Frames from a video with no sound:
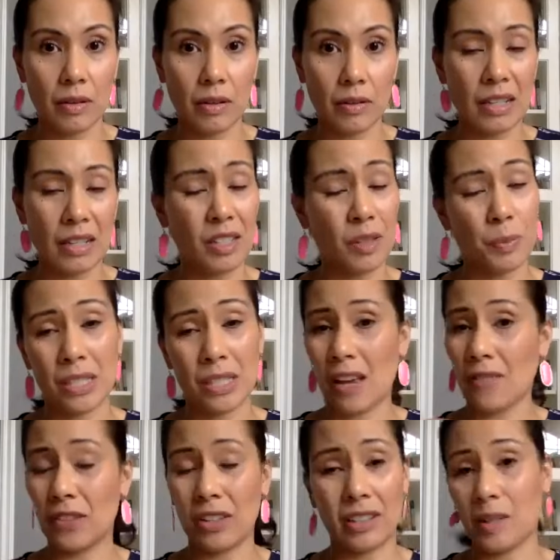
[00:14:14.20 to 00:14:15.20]
and
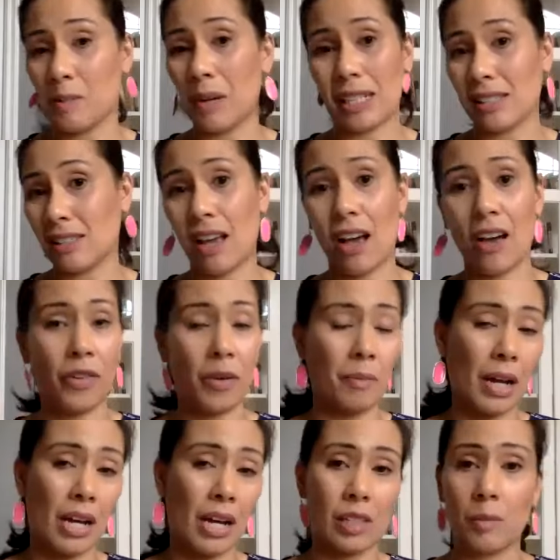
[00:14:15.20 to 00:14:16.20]
specifically myself and
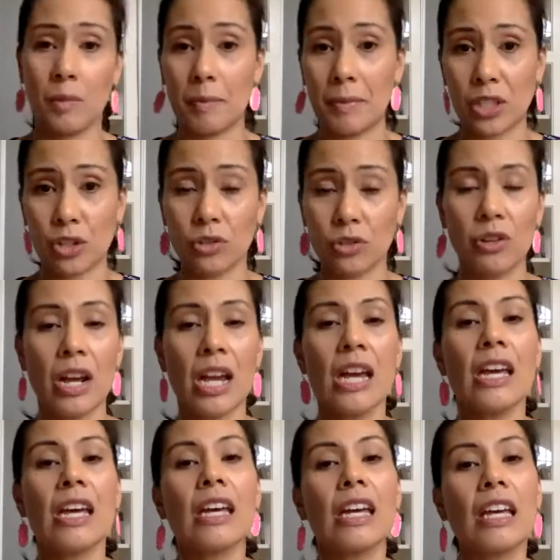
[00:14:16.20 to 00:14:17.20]
my husband and my children,
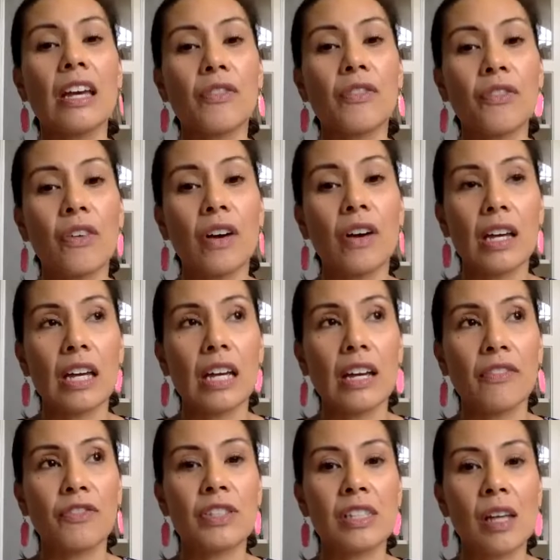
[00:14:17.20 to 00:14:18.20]
if
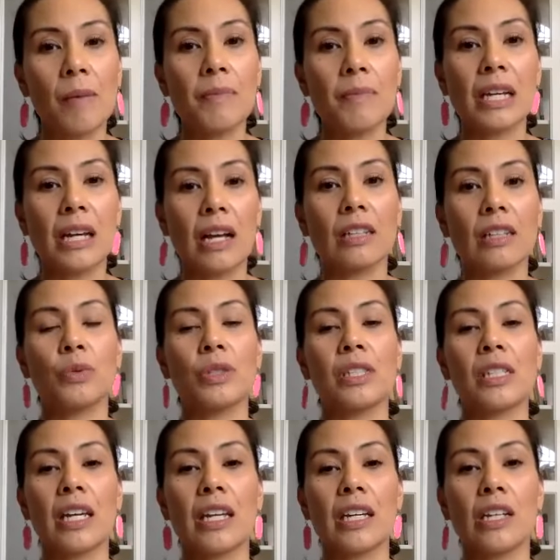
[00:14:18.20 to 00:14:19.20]
something else was
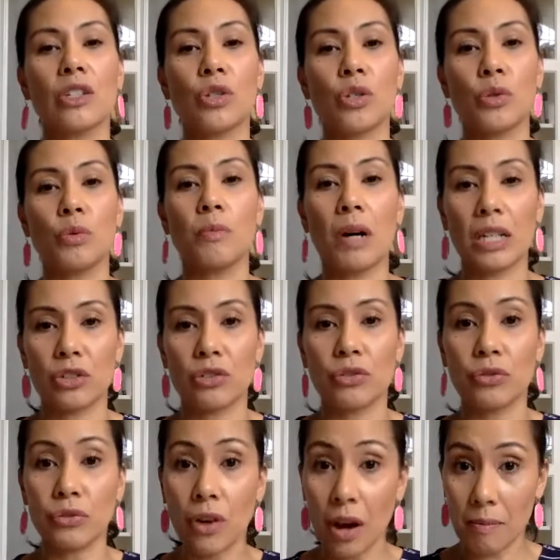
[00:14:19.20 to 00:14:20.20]
taking too
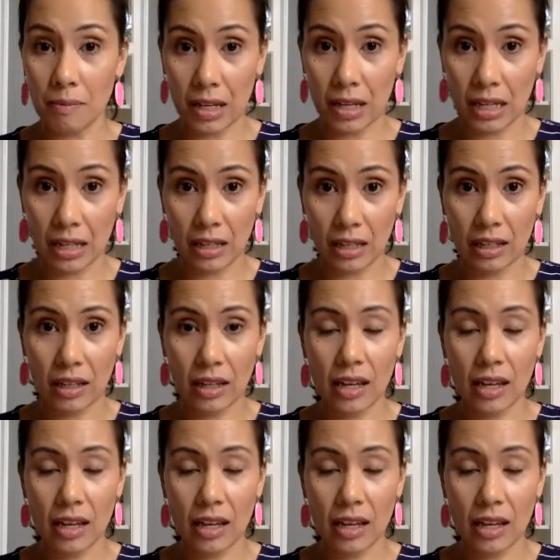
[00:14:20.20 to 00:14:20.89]
much from me.